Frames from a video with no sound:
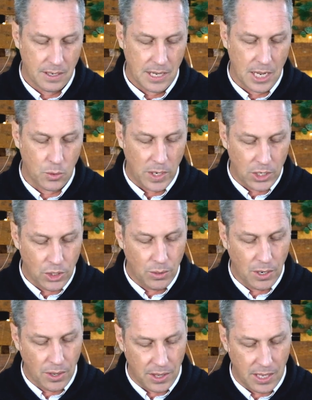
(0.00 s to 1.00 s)
And when
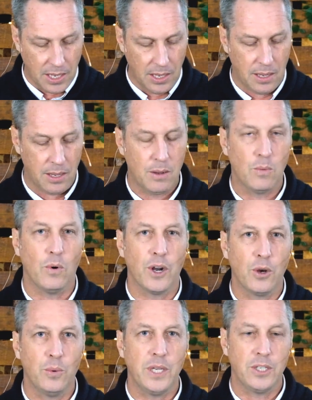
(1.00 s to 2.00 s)
you are there,
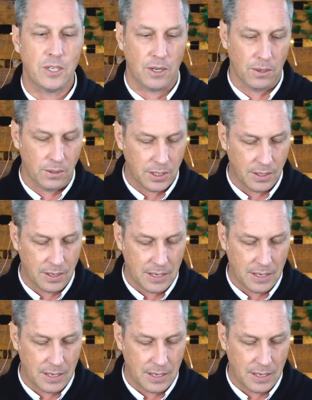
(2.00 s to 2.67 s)
what are we told?